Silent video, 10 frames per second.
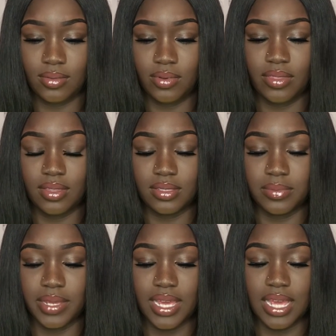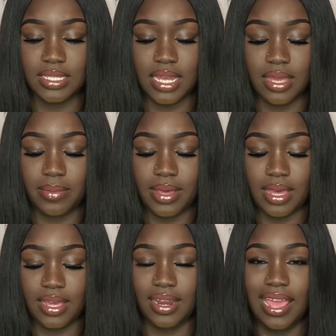with this big ass
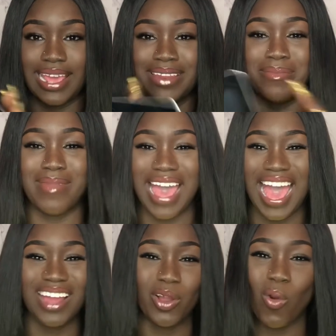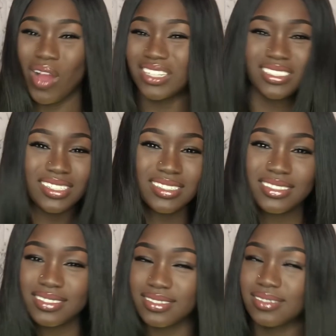iPad and mad
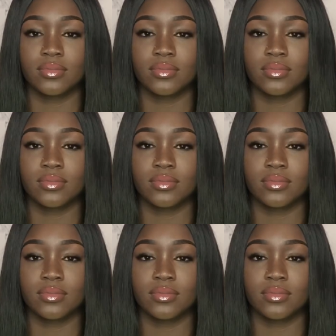questions.